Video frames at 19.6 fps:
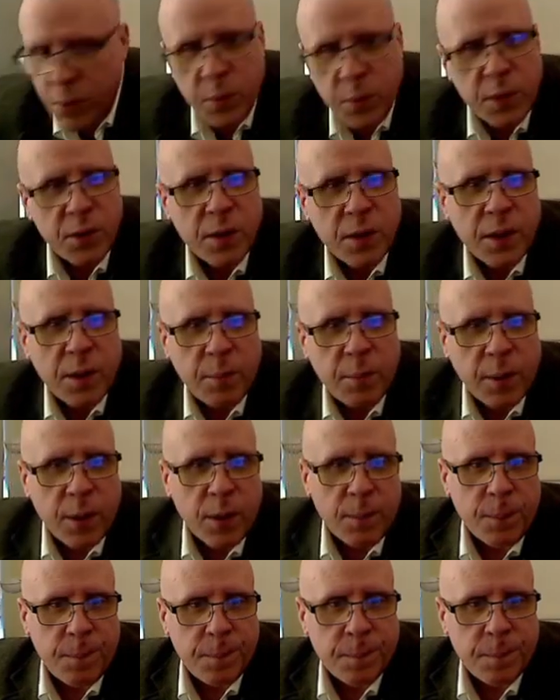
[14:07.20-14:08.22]
we see it better.
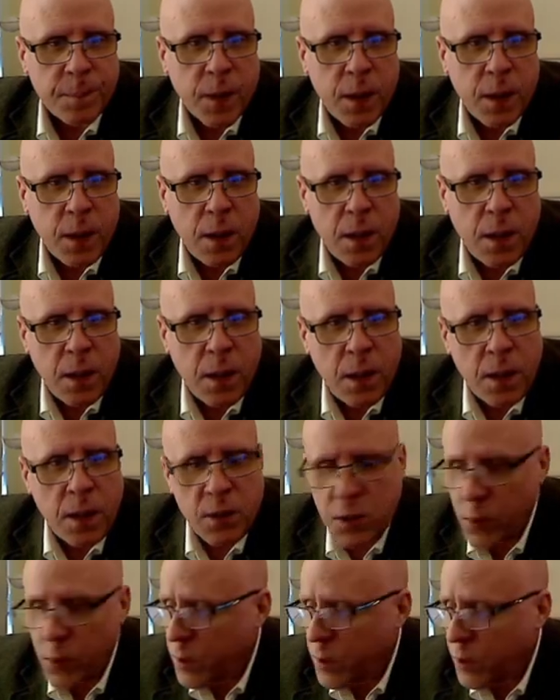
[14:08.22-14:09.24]

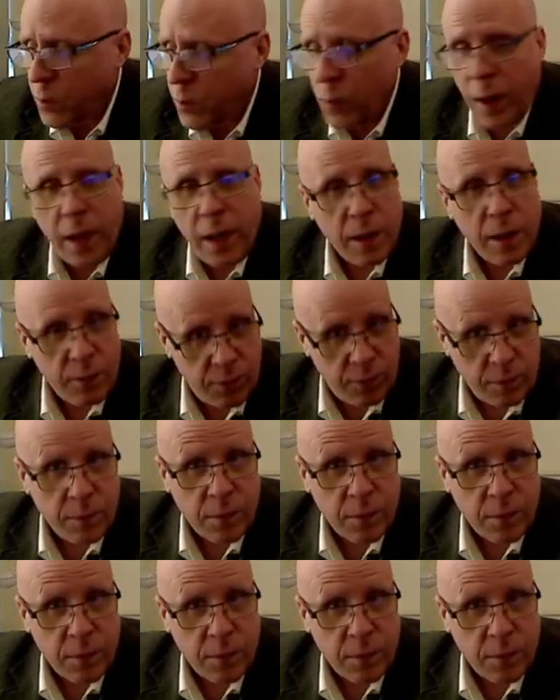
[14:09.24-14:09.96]
So this graph